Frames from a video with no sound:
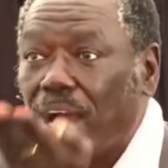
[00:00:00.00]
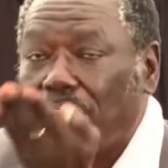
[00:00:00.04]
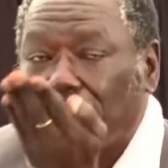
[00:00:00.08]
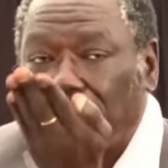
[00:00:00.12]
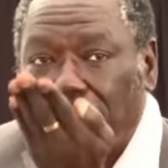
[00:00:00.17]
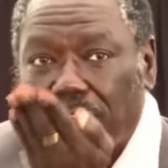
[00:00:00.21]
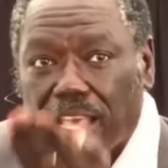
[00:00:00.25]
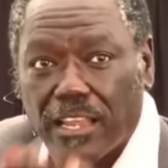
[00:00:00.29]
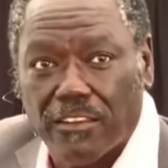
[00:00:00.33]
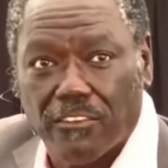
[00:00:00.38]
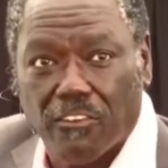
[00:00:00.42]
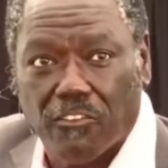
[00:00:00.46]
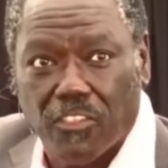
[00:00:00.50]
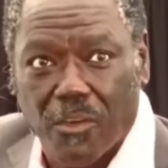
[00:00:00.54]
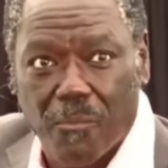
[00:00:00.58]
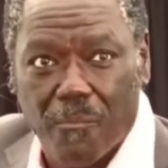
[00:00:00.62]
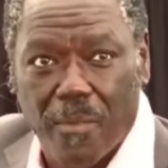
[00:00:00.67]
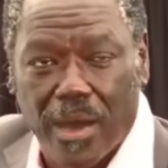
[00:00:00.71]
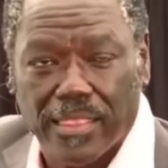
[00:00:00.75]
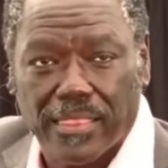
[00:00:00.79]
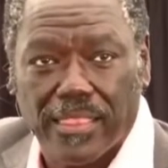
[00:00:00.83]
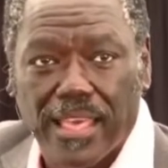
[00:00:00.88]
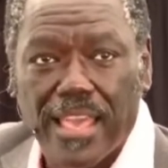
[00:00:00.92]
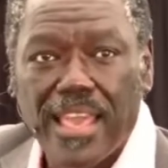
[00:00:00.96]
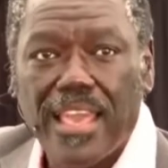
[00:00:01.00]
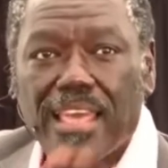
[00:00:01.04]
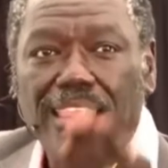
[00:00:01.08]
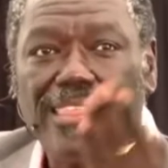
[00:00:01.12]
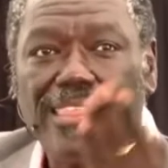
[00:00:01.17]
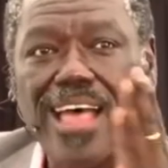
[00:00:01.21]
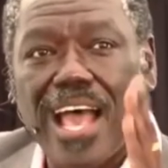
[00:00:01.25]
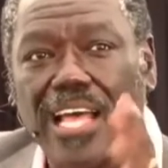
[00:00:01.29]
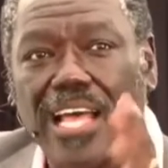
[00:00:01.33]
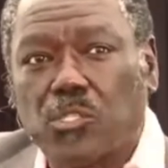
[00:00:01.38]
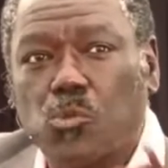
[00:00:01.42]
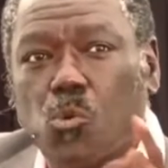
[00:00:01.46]
the end of the month.
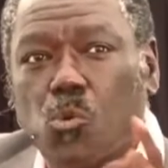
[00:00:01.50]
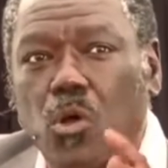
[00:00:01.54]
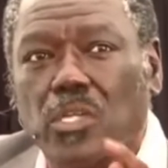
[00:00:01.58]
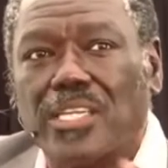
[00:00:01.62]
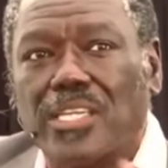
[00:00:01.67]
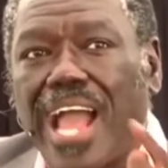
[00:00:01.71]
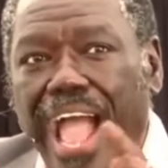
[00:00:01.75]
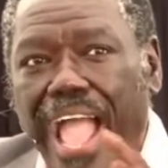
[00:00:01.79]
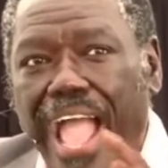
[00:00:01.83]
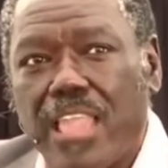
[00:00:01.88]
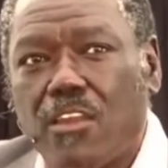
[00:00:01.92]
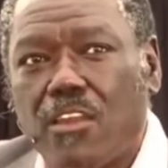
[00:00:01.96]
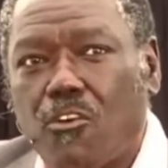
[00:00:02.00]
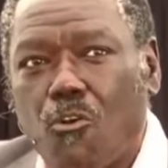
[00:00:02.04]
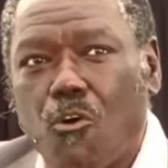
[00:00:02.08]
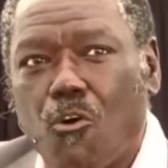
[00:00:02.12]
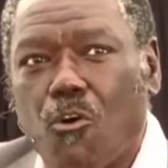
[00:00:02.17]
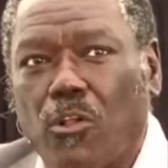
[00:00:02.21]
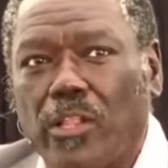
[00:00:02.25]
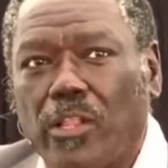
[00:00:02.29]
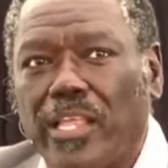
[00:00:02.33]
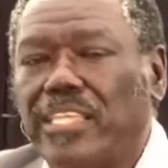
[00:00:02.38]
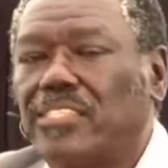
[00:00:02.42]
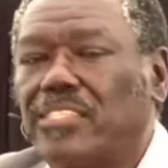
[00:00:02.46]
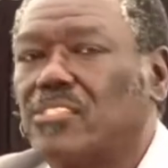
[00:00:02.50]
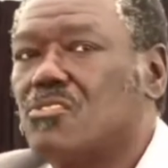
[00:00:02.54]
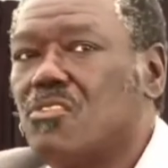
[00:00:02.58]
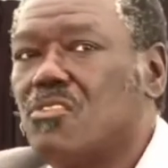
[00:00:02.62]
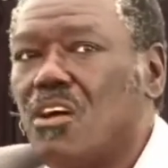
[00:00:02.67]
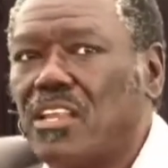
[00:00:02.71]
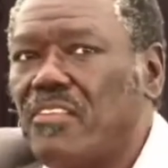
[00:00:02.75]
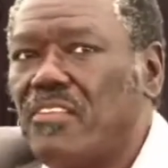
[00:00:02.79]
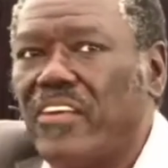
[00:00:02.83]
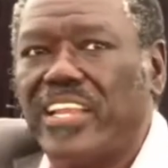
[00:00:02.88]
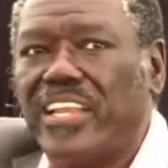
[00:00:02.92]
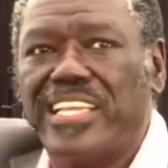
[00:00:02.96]
That's what I call, it's not
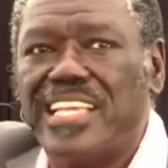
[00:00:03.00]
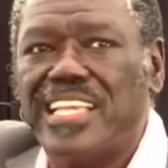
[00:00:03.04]
even your